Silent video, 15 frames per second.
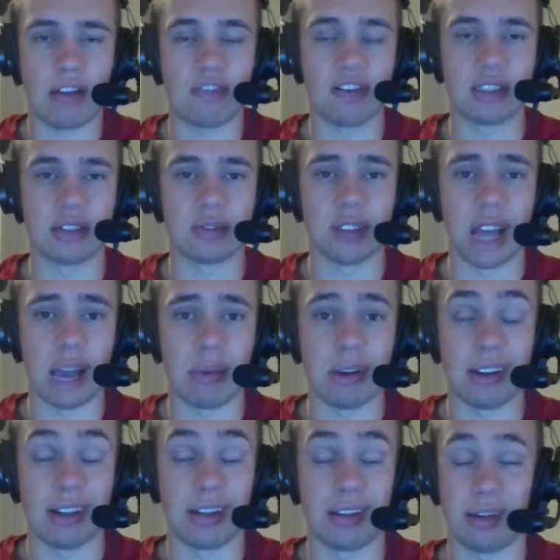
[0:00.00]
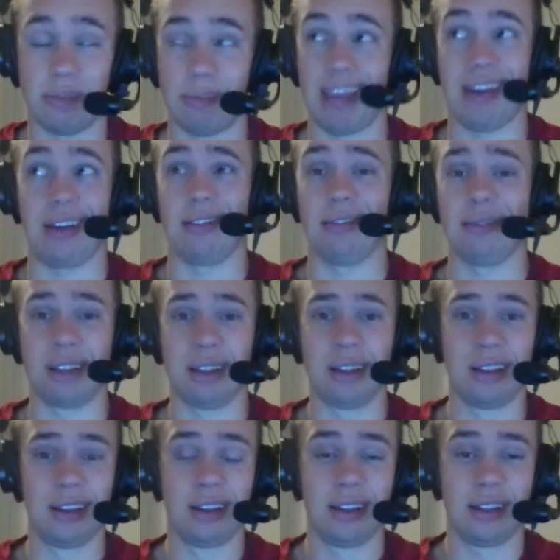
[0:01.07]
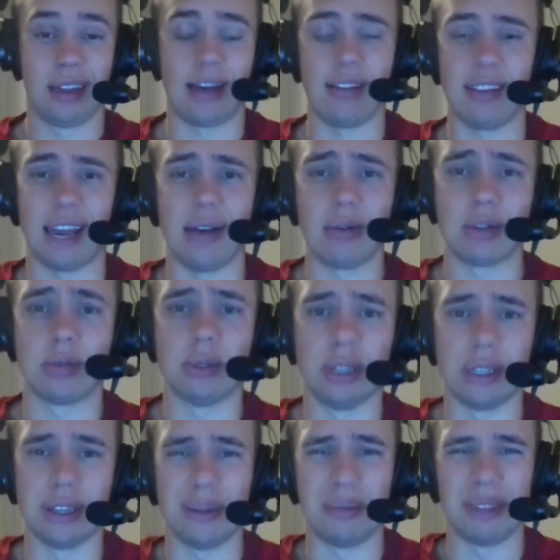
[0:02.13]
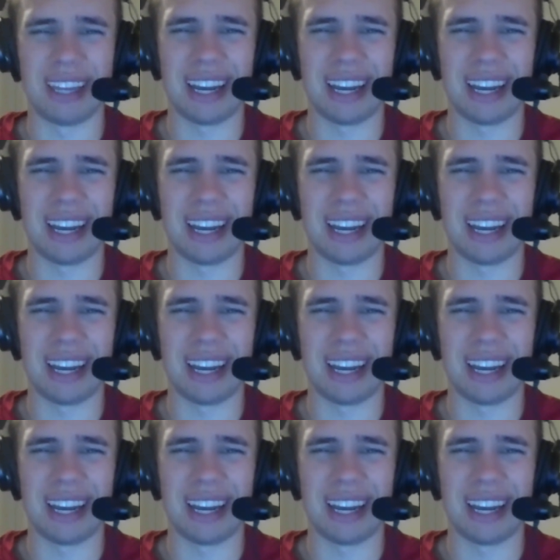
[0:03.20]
offensive linemen. And I thought, man, that was really good.